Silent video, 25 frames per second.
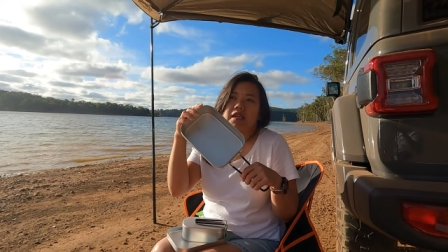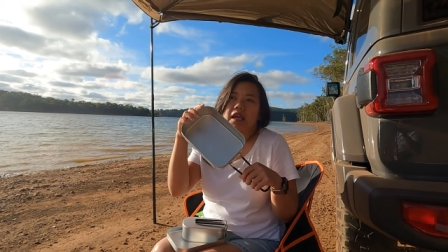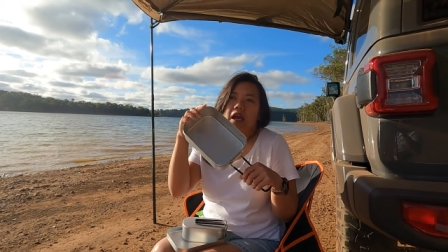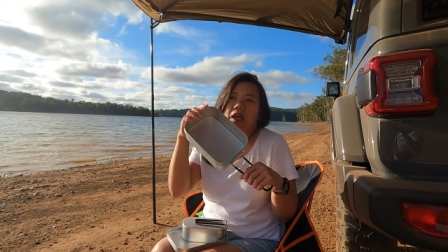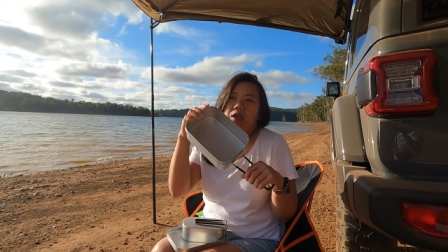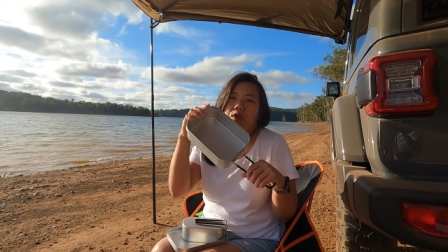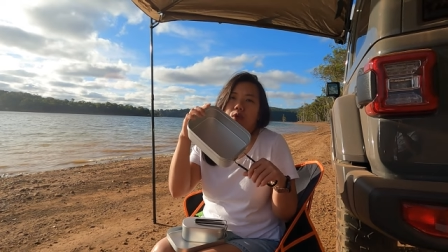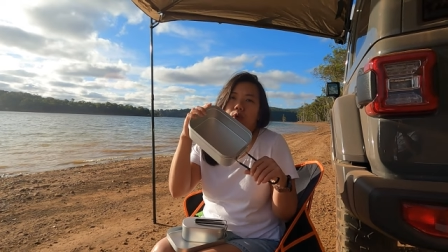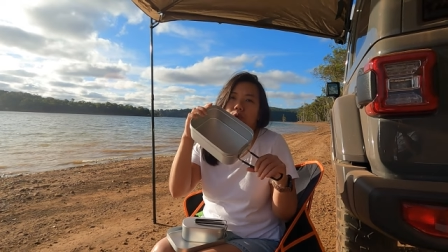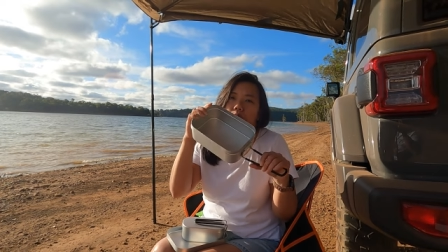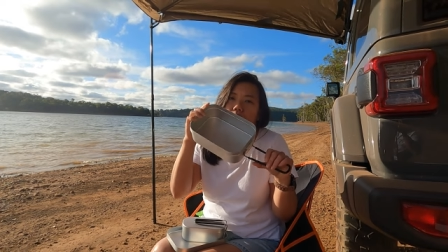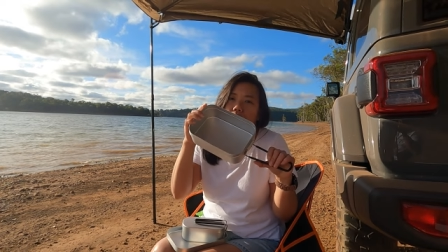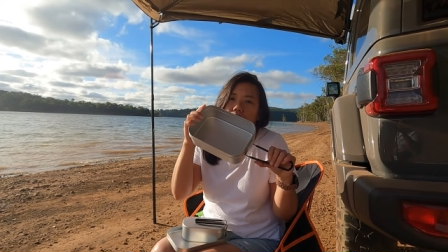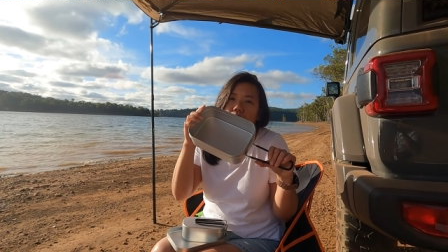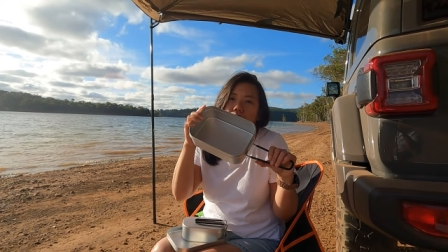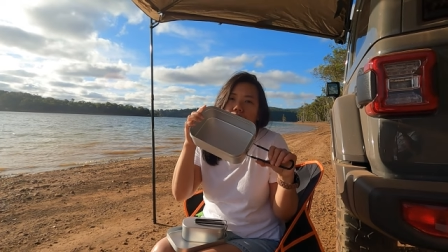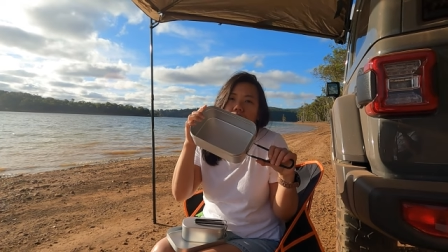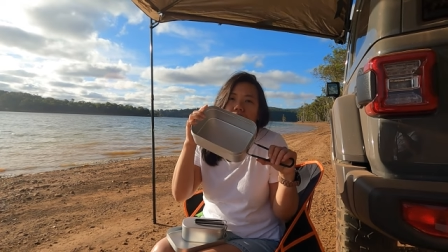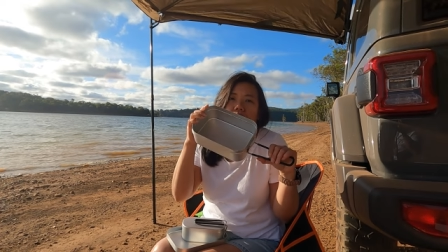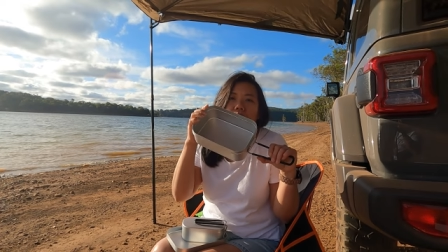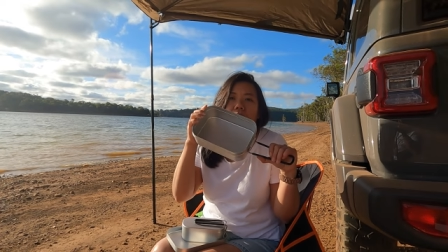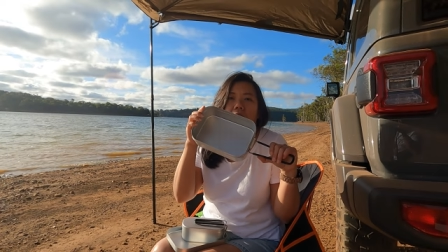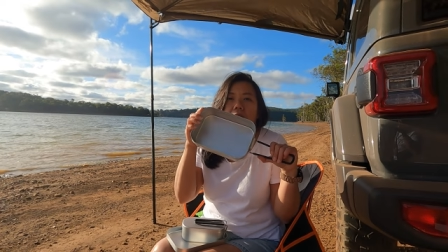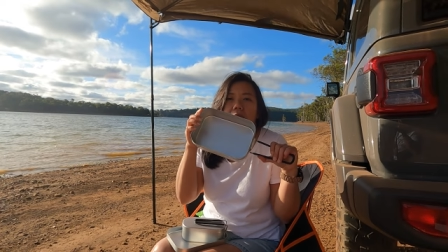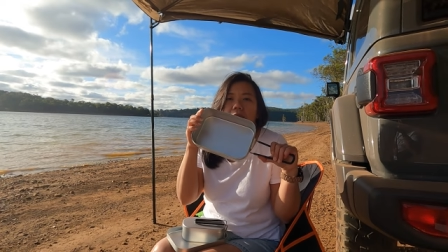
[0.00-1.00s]
their
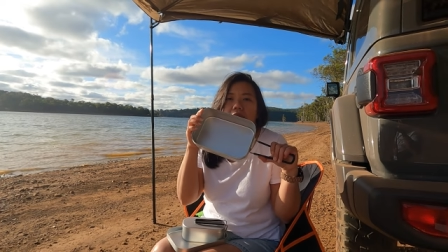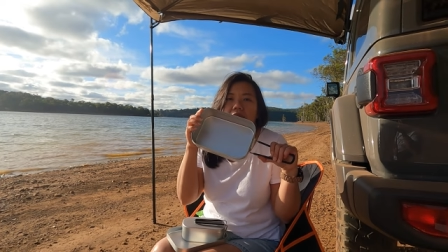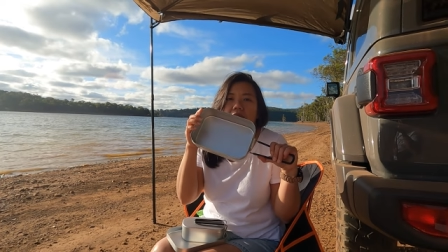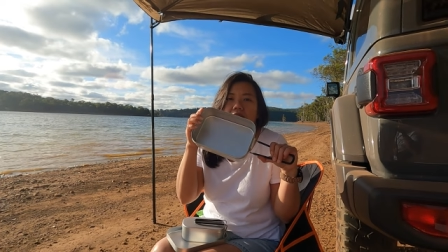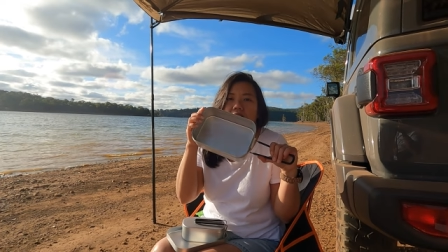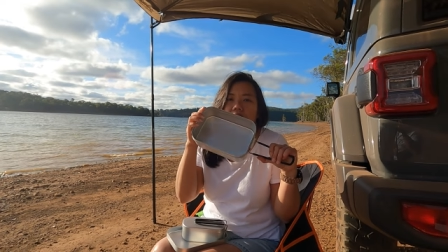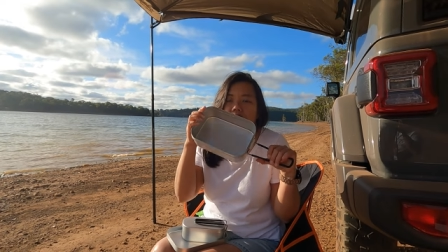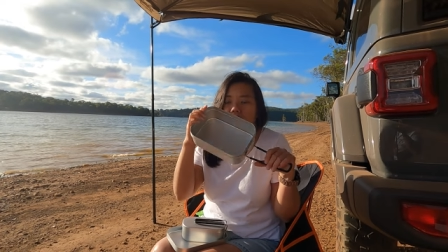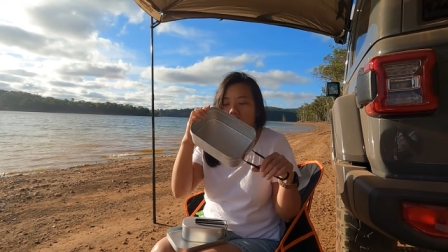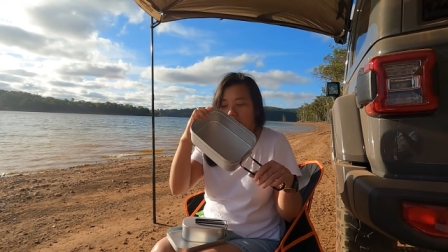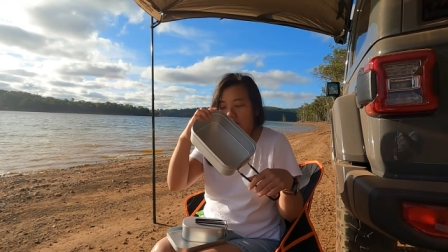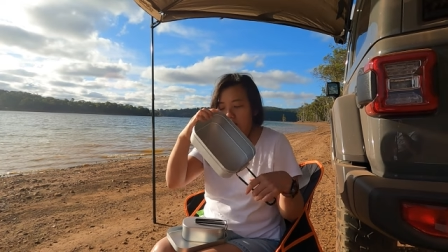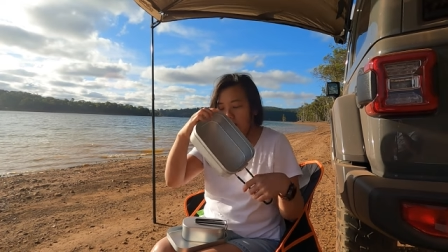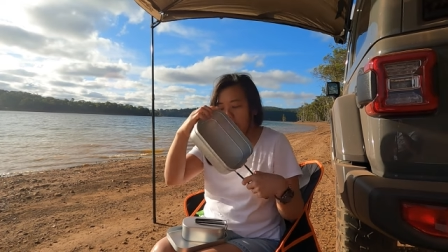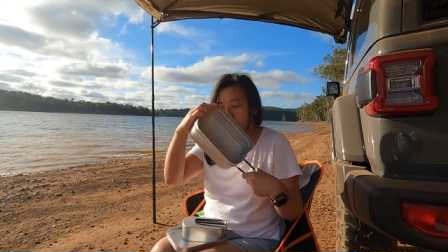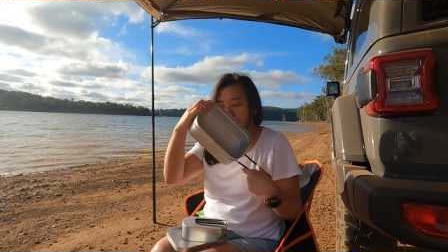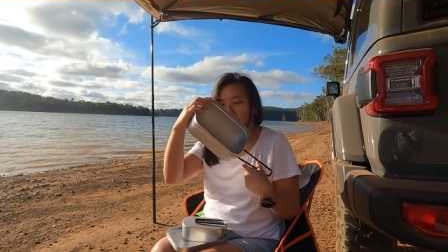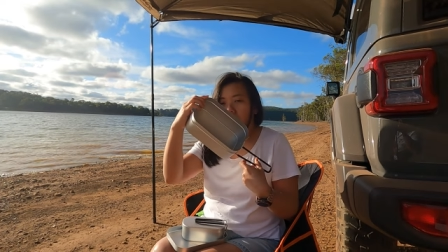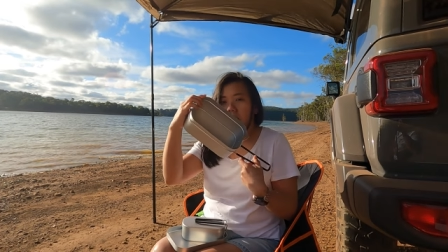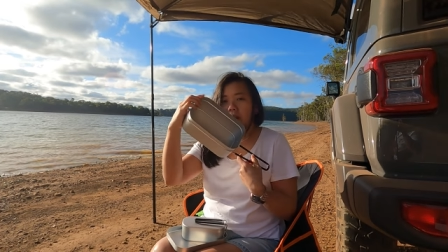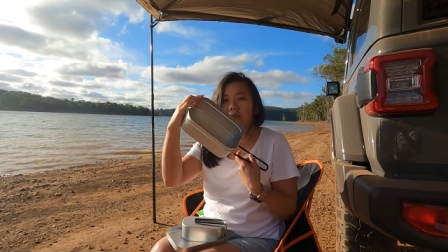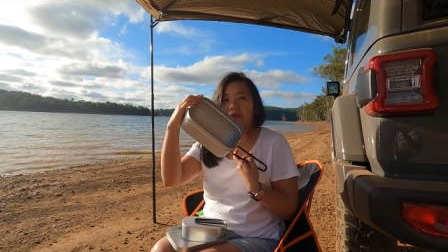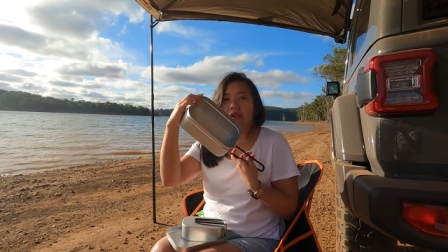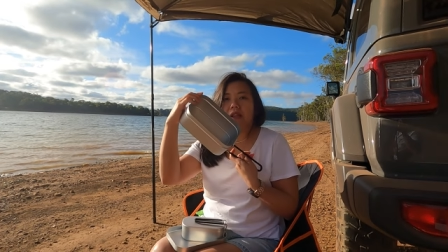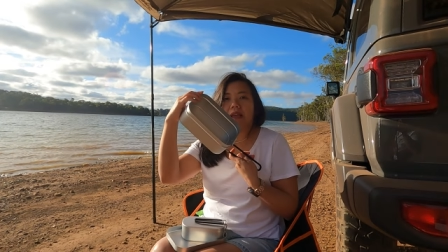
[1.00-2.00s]
noodles ramen in it
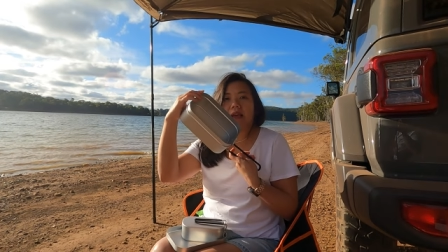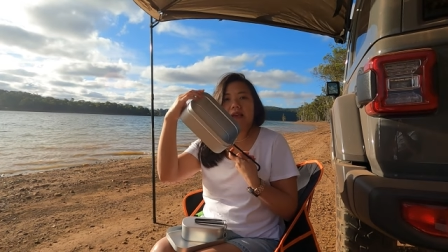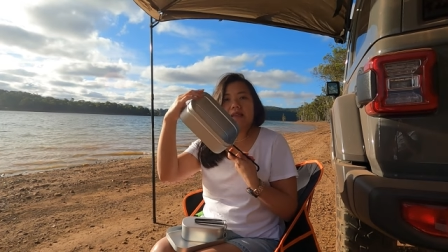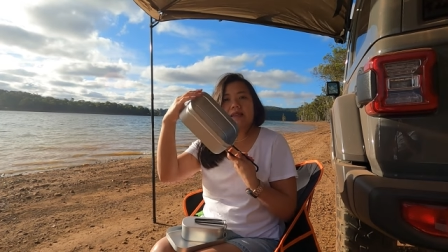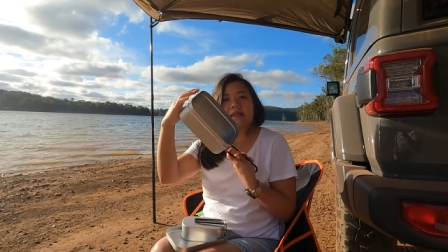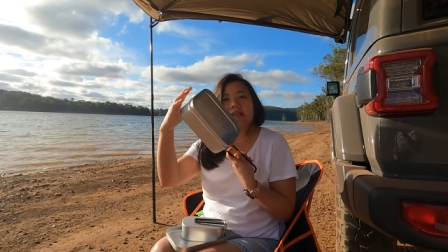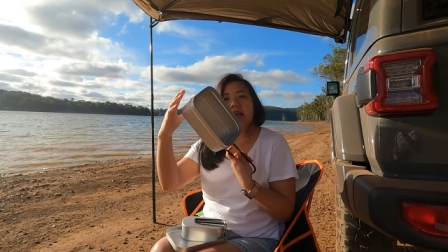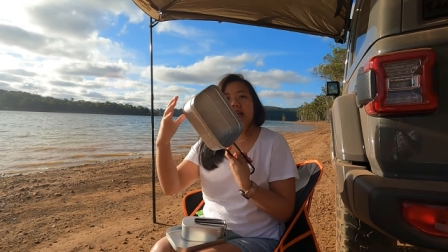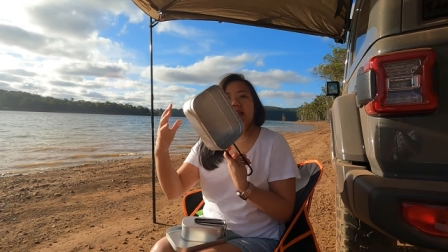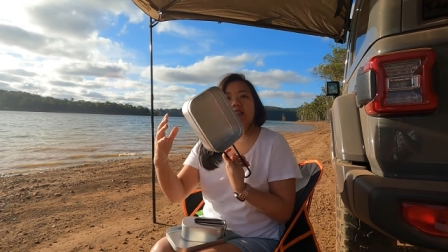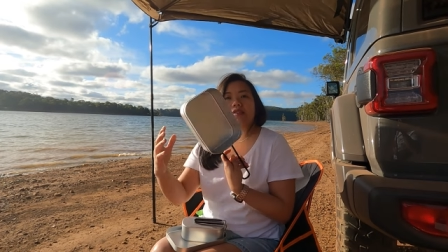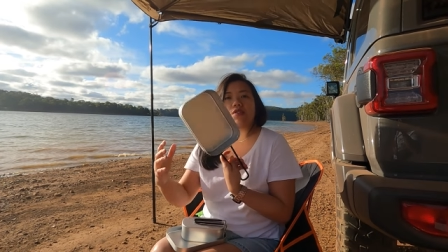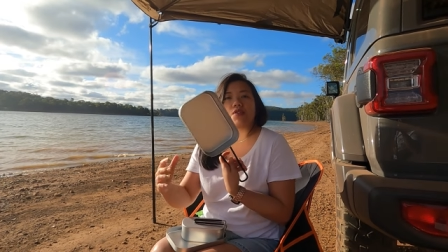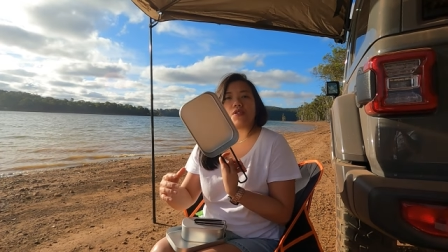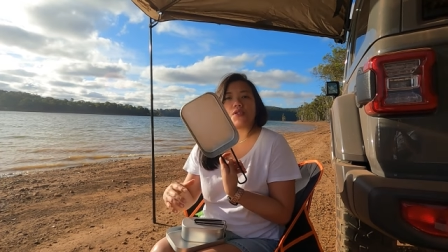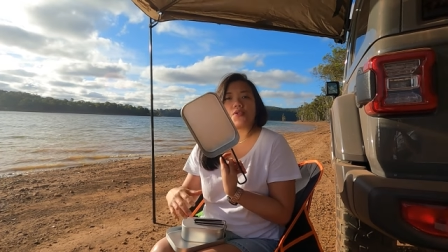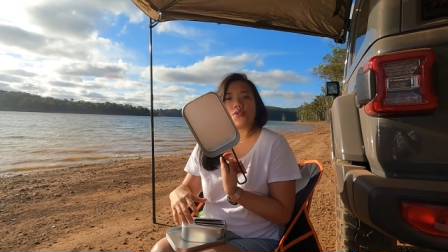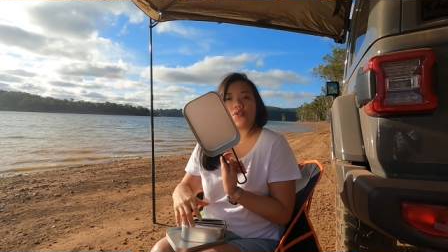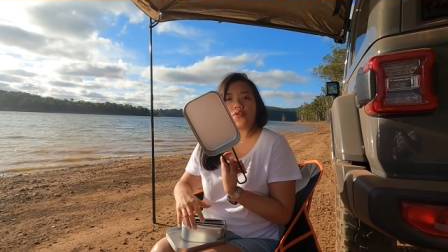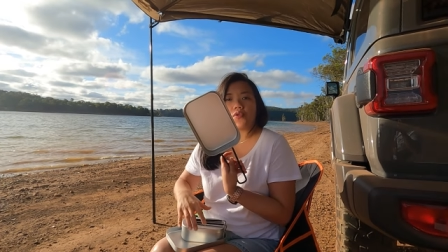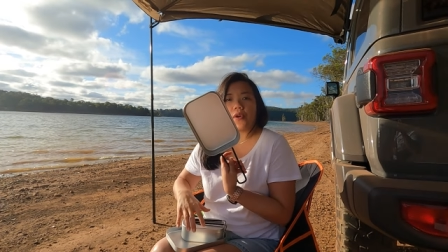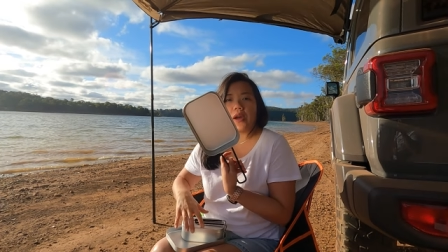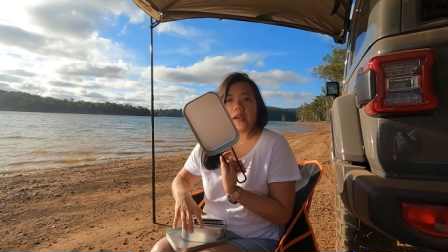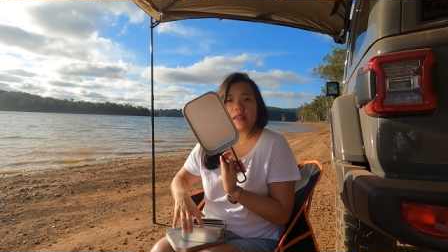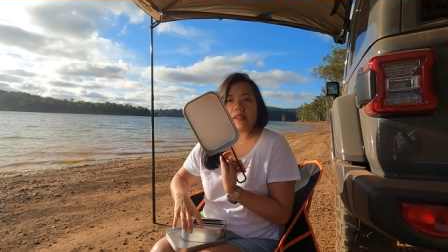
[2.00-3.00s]
so I'm really excited to
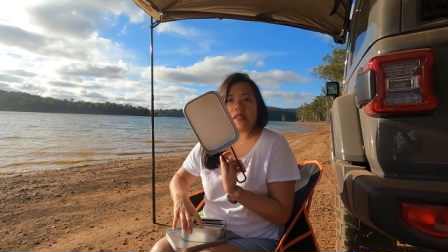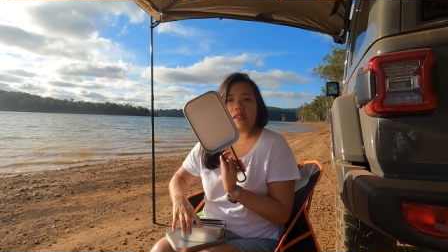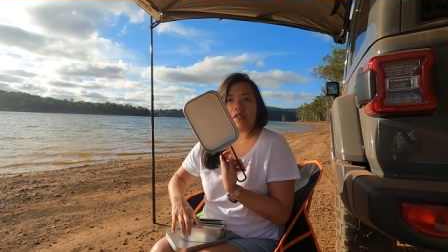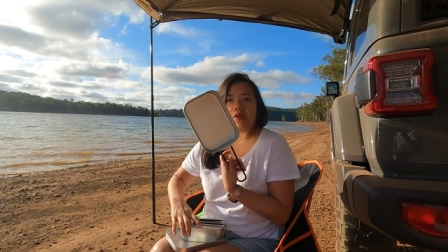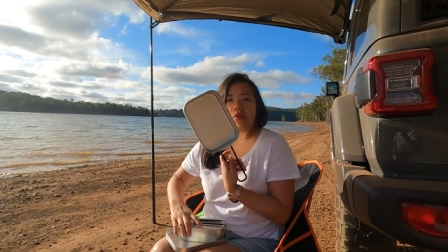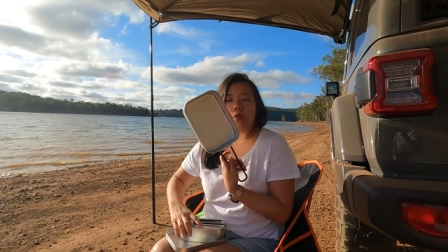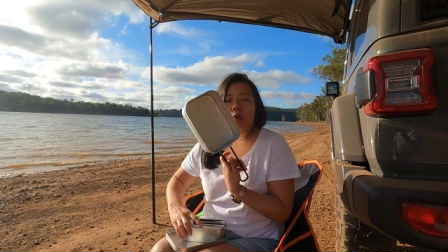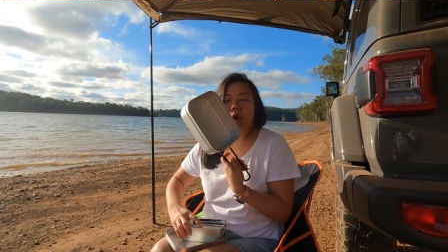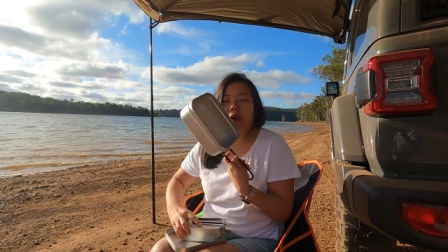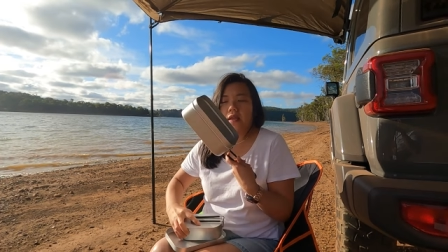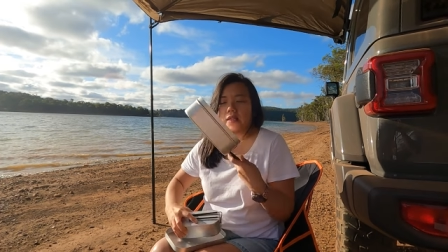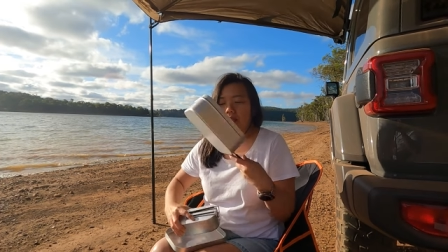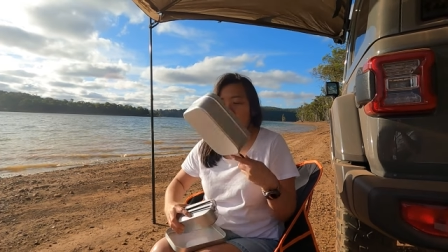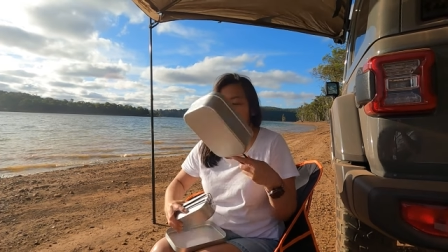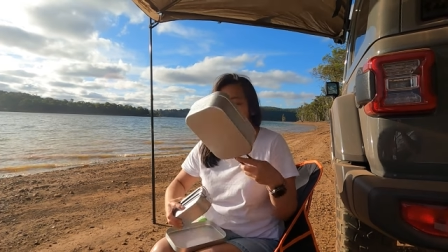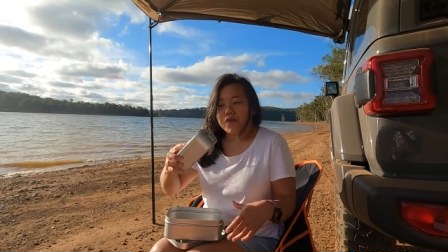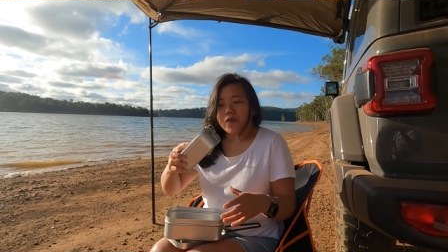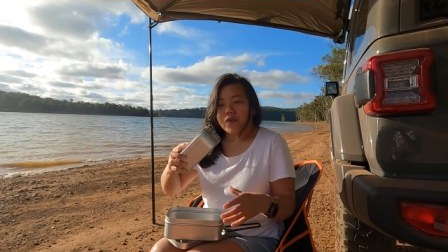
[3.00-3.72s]
try this one